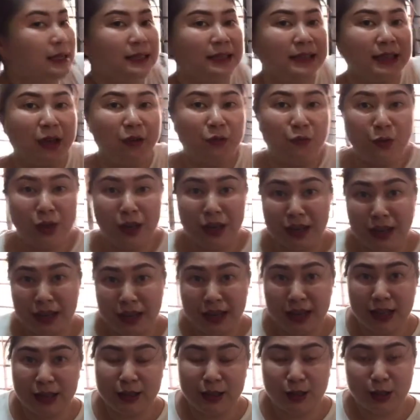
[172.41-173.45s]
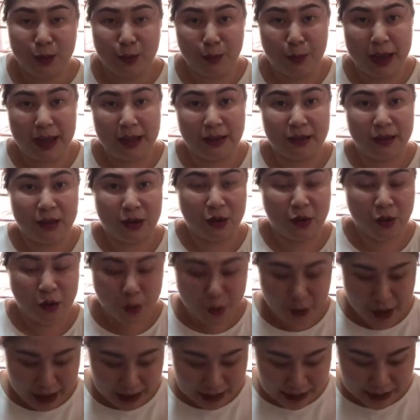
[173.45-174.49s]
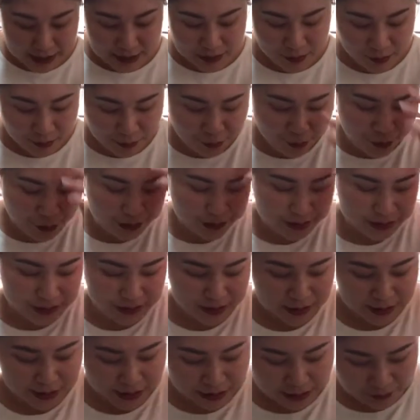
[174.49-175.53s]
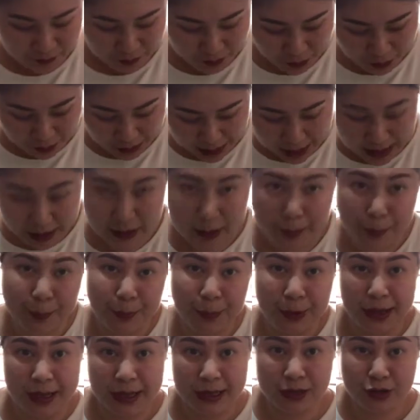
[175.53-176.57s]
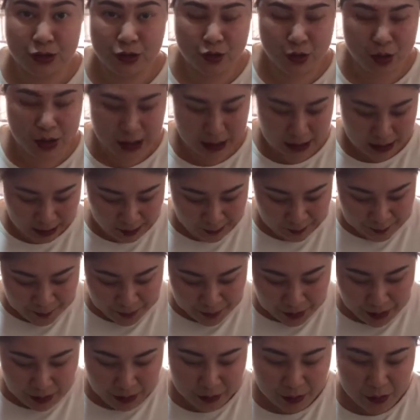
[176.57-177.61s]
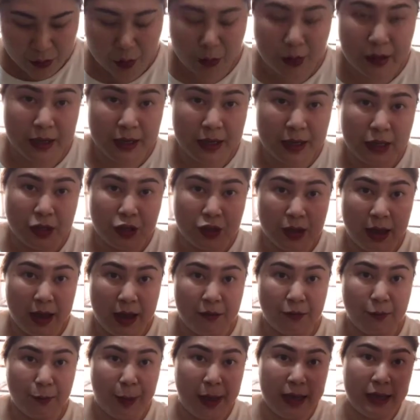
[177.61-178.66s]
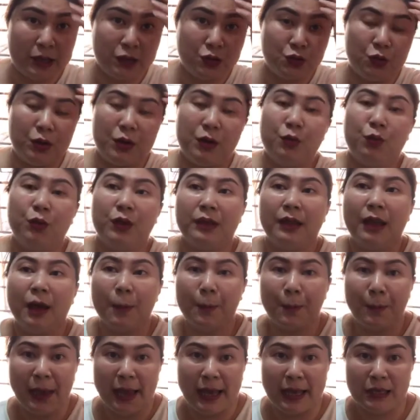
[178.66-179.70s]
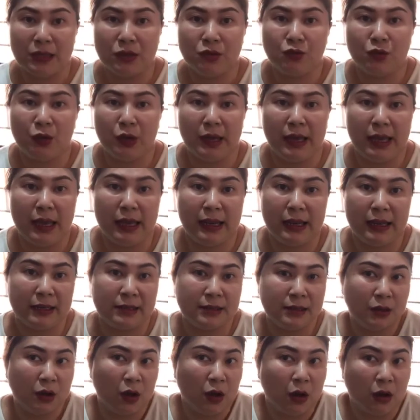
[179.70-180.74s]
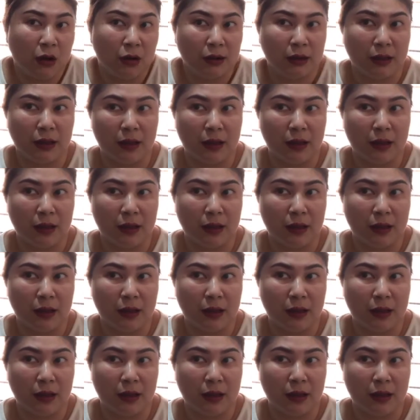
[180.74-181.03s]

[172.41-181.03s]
that we need to make the crust first. Okay, the pastry. You know, quiche have pastry. Without pastry, it is called